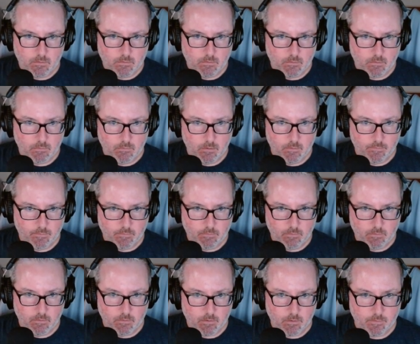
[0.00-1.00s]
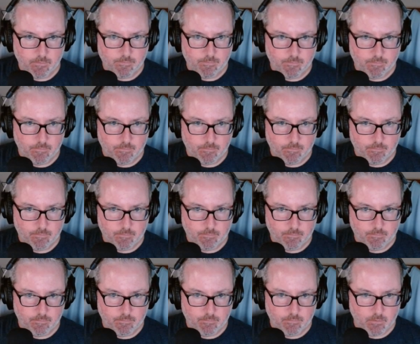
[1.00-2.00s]
3, 4, the...
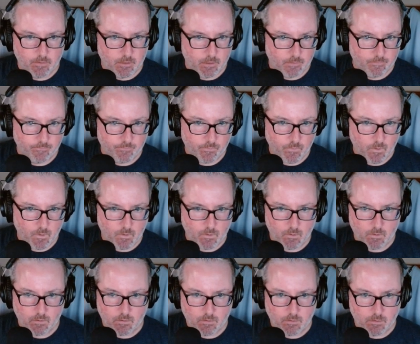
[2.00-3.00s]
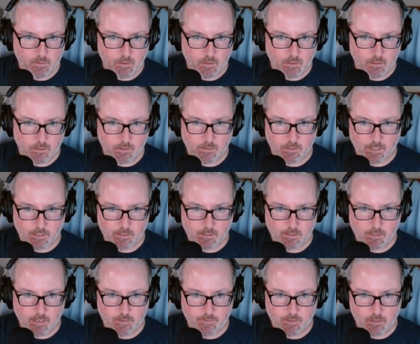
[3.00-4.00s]
oh, no. The 6,
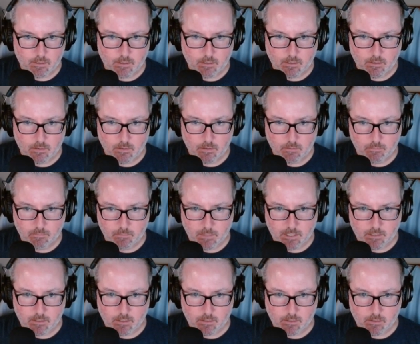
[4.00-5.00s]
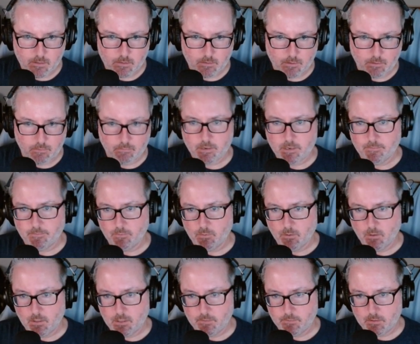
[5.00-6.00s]
7 here means this is a 3,
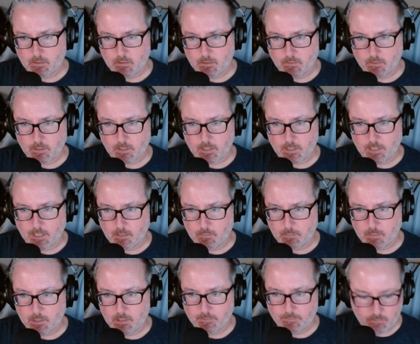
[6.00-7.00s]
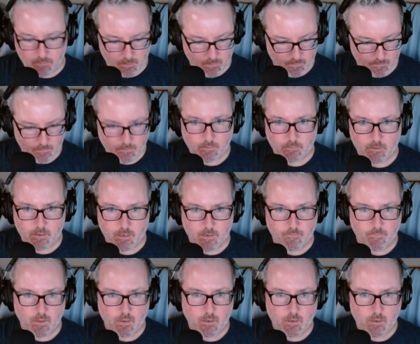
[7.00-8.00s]
4 left over. Can't be a 4. 3,
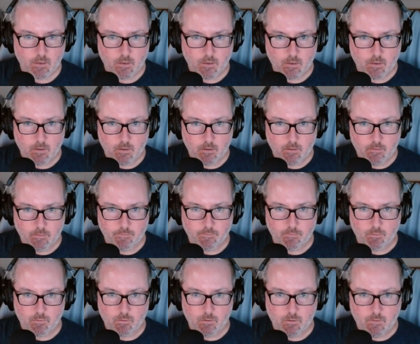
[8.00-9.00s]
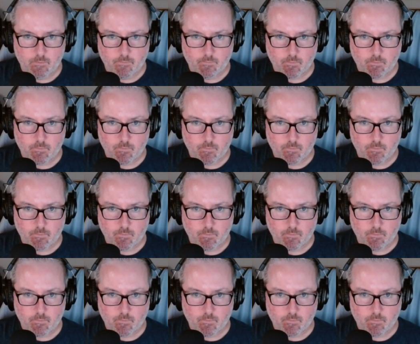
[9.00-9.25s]
4.